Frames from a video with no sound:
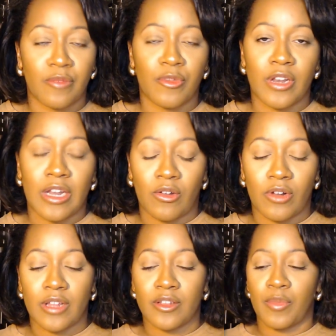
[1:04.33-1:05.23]
on
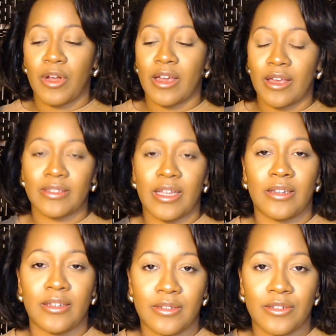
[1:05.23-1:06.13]
another podcast I had
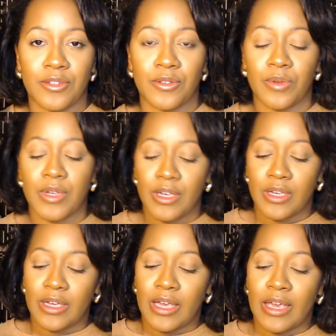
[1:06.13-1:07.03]
listened to.
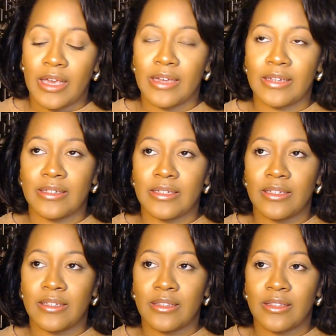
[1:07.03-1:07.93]
And
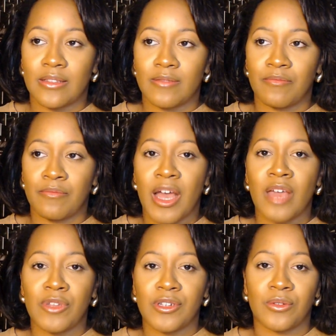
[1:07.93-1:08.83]
my
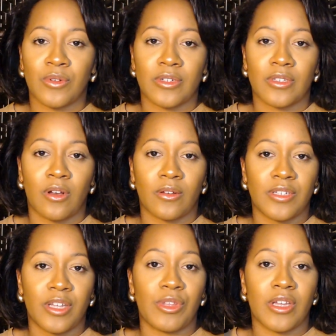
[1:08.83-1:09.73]
mentors all
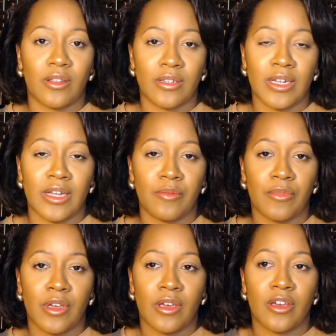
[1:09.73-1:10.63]
tell me that all the time.
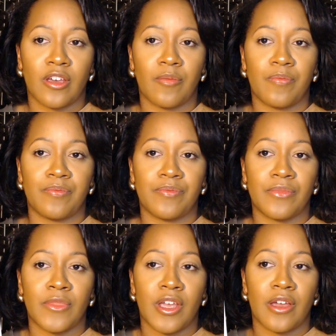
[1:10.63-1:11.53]

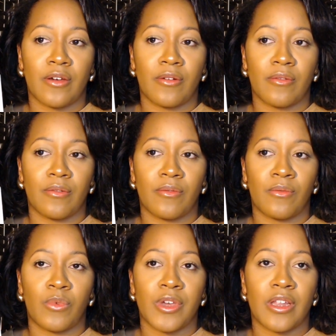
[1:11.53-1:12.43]
Now,
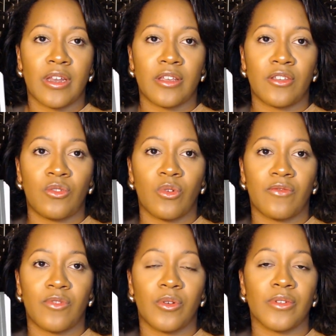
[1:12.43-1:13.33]
when you are
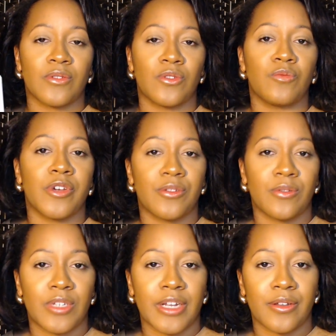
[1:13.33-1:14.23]
focused too much
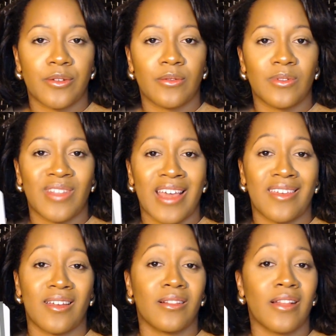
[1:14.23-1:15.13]
on technicals, that
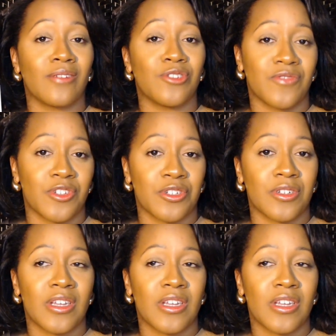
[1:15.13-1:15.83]
can cloud your vision.